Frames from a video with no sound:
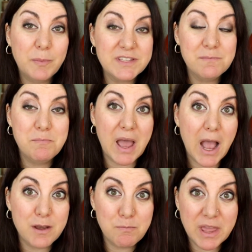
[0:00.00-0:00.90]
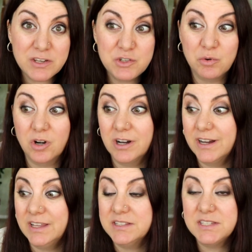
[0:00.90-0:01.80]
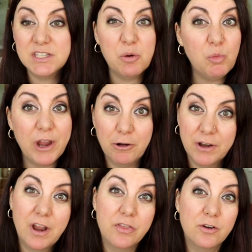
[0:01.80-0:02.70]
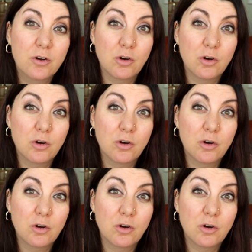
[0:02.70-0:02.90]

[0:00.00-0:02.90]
up as a bad mentor in some way or another,